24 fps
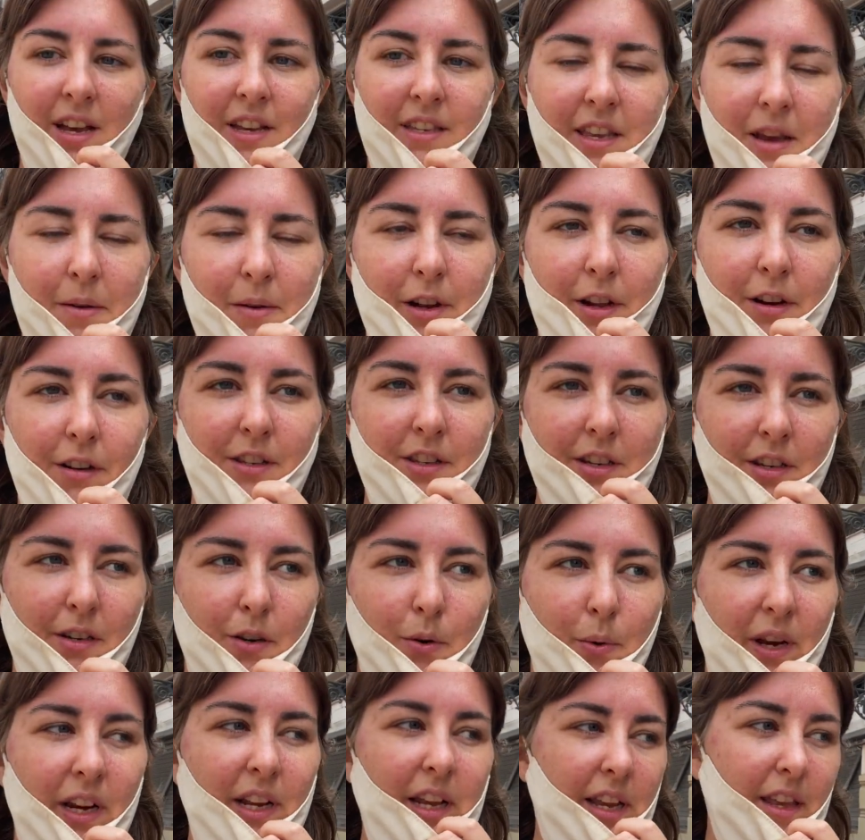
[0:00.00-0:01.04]
So we looked at
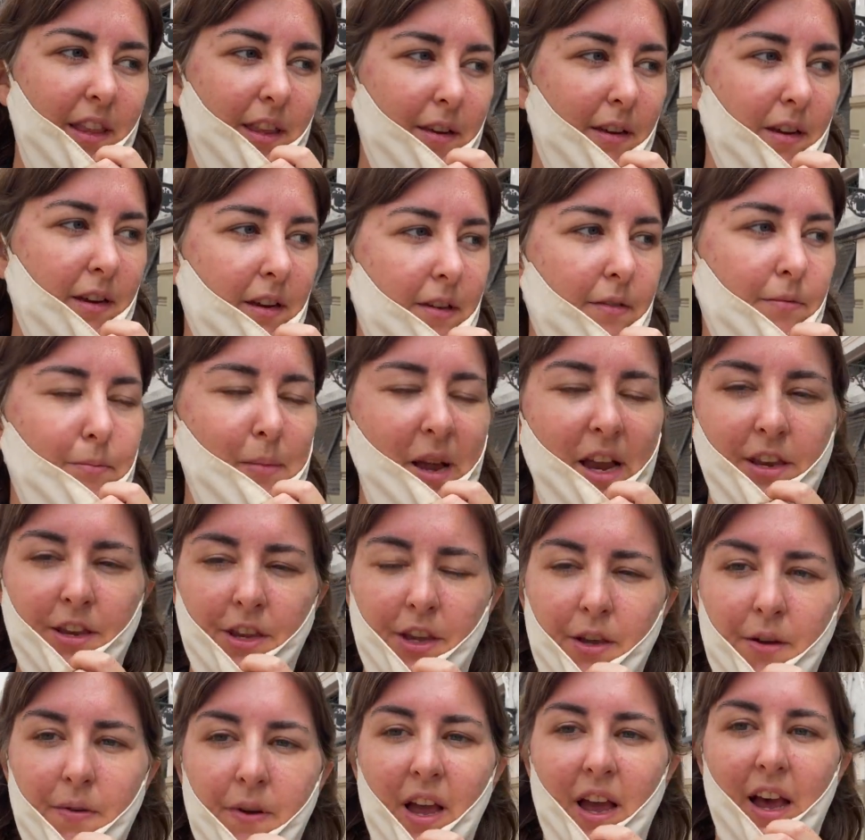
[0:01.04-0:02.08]
quickly the
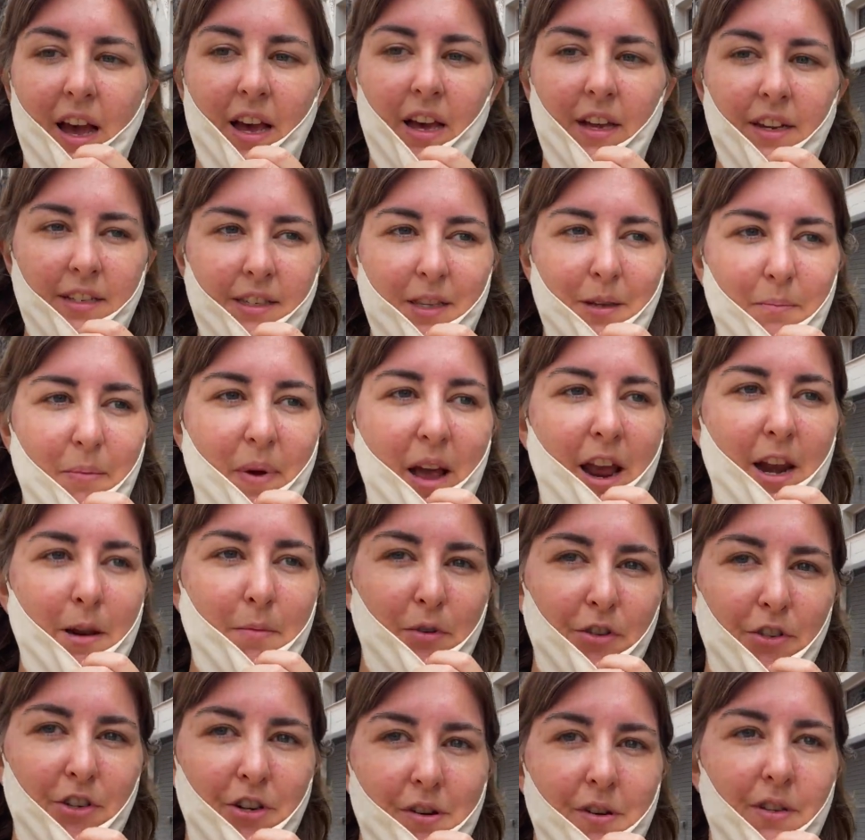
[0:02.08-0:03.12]
menu and
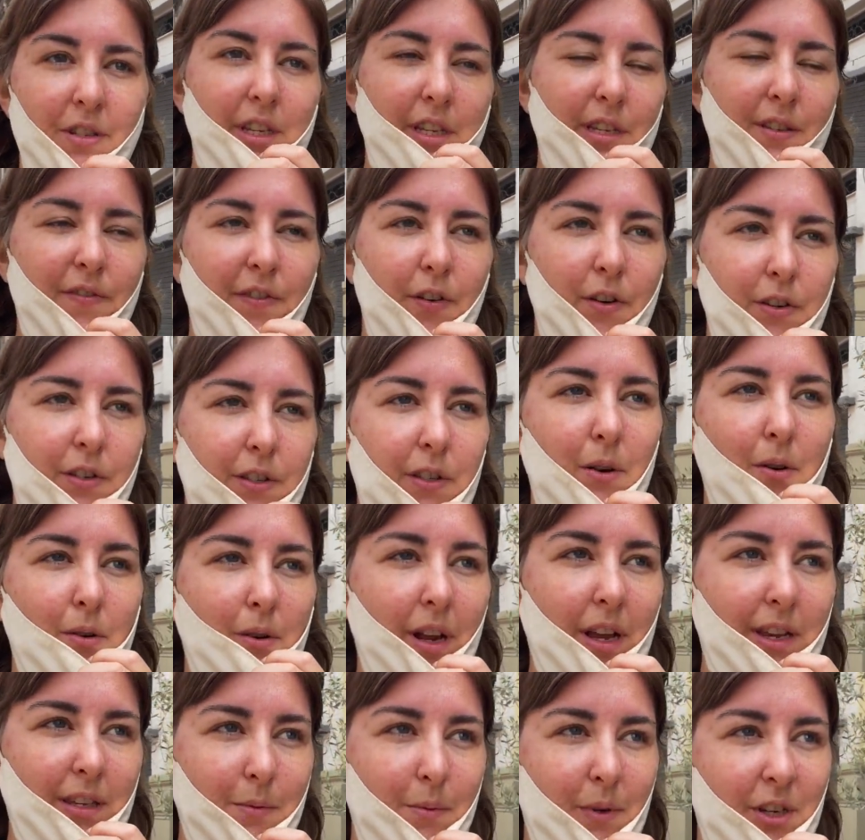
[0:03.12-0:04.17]
pineapple juice is four
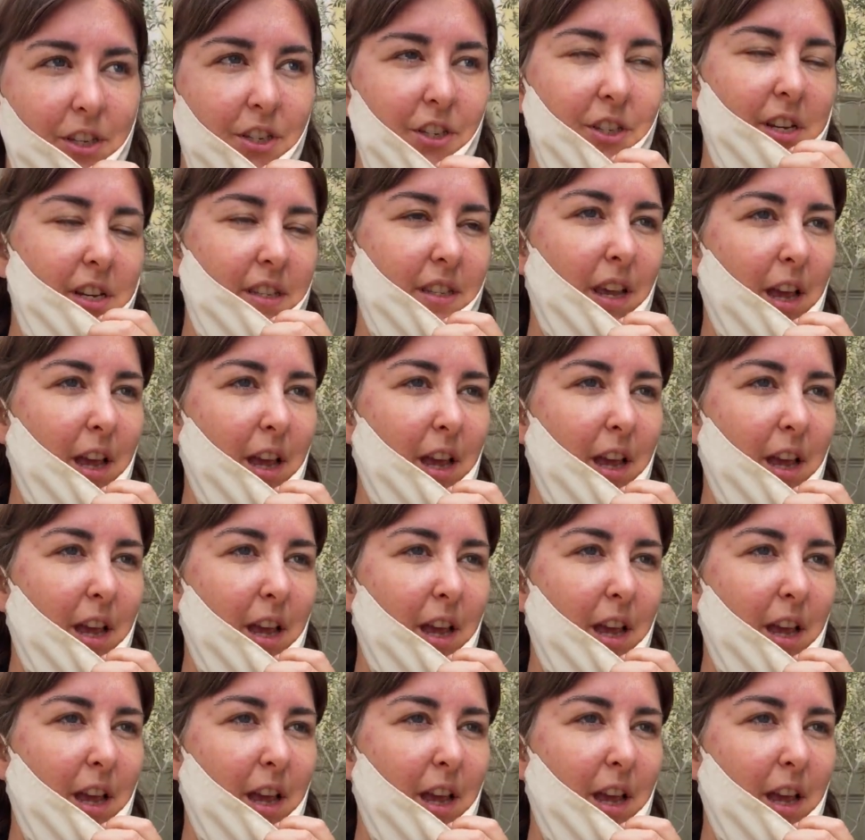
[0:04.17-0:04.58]
soles which is